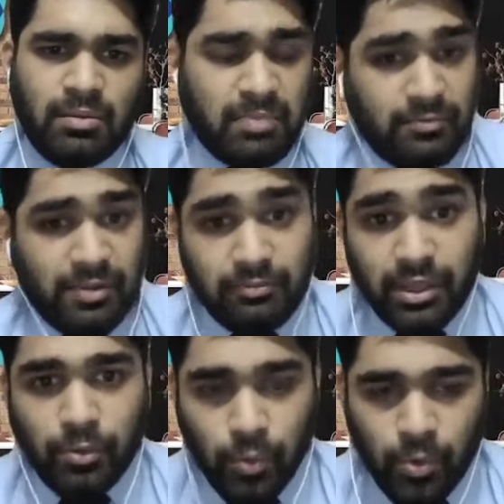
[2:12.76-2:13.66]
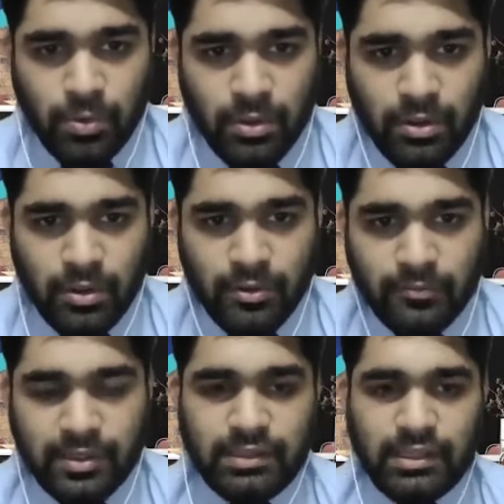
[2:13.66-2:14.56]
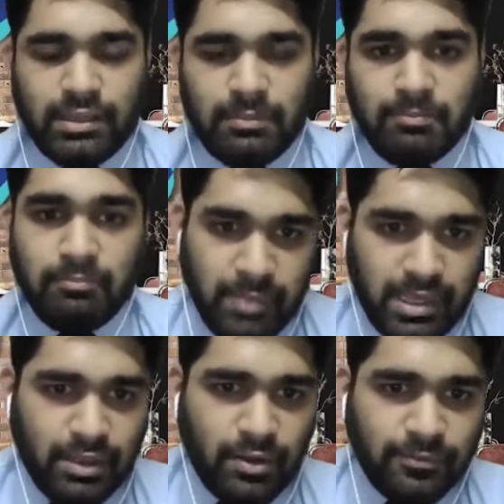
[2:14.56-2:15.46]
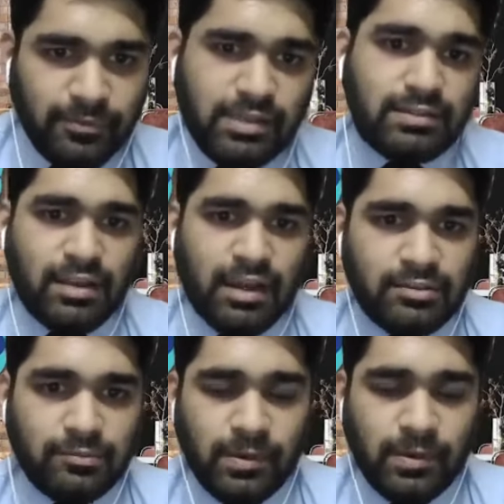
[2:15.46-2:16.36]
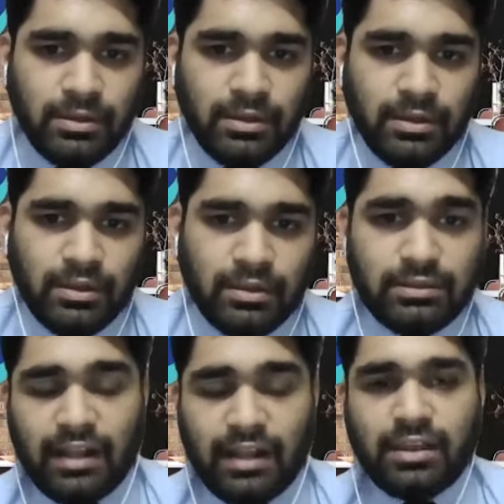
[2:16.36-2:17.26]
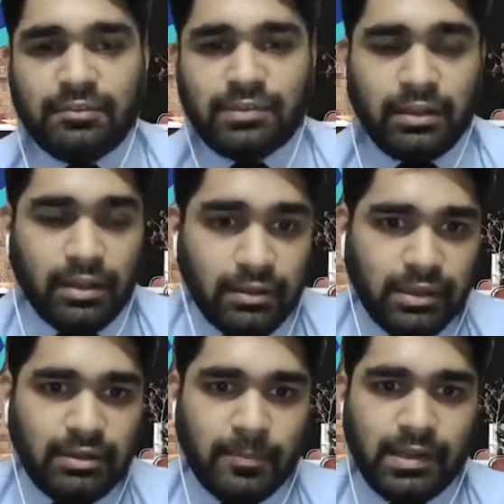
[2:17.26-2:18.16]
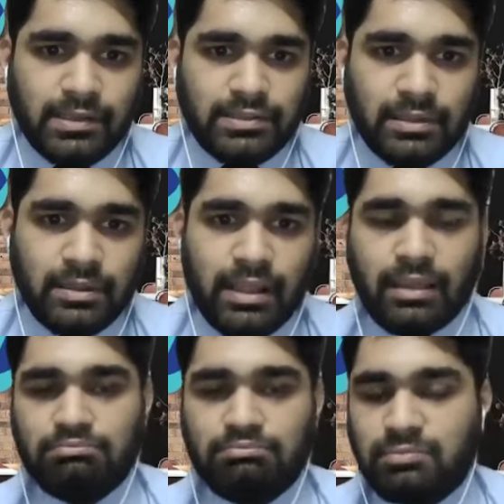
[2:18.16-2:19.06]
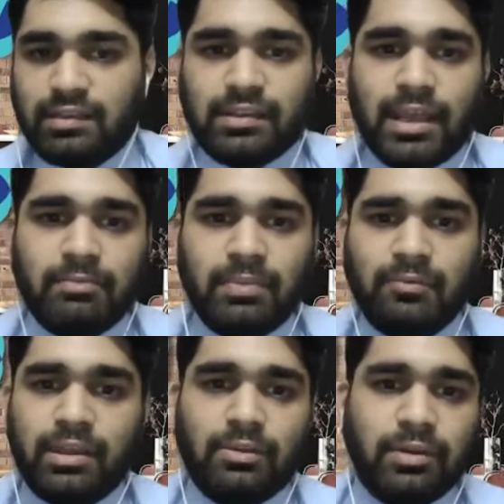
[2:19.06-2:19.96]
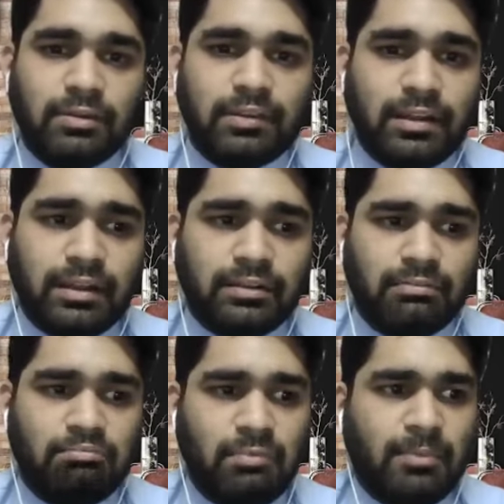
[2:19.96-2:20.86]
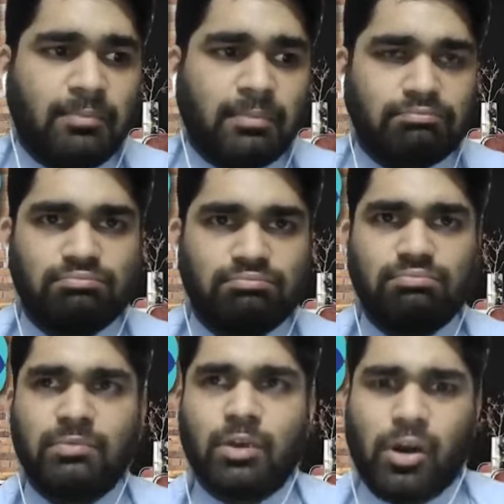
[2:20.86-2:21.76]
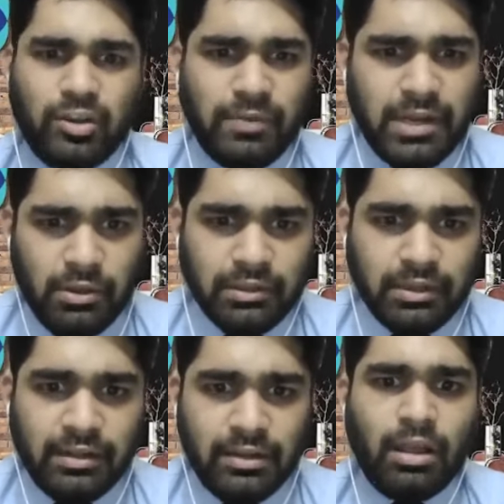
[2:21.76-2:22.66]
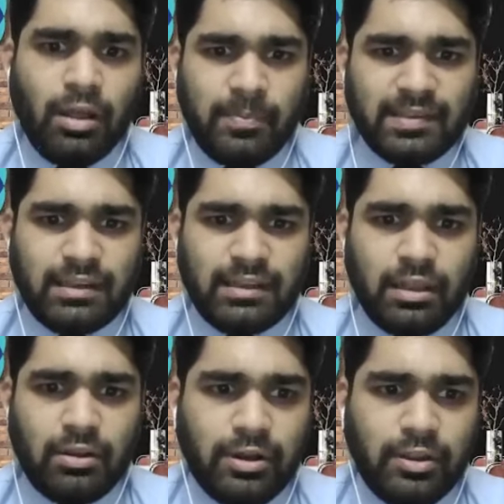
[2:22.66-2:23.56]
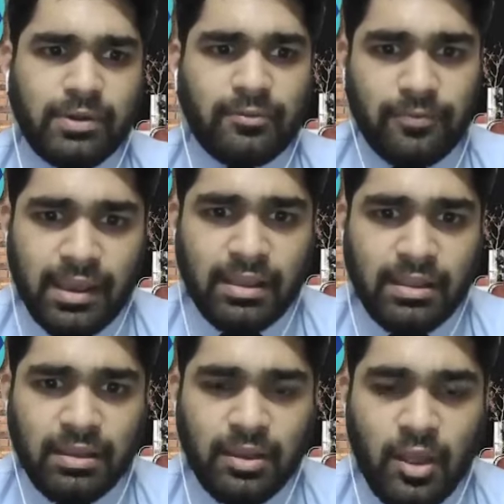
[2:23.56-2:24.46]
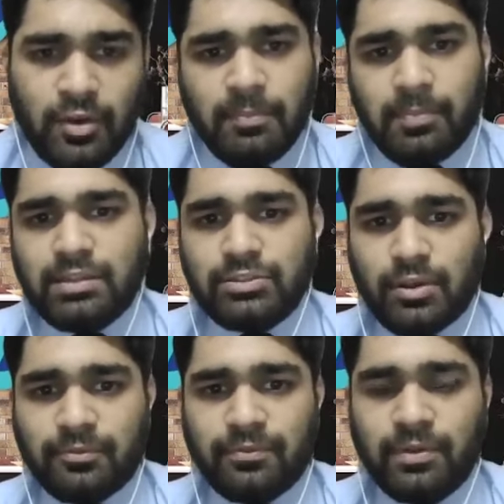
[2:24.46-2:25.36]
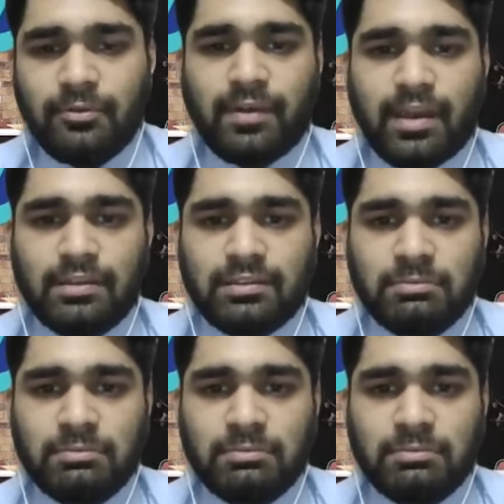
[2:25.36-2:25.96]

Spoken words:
But when we go with the meaning of instance word, that gives another interpretation. Like this can be we are going to select audio video content or basically your audio video file from bunch of files.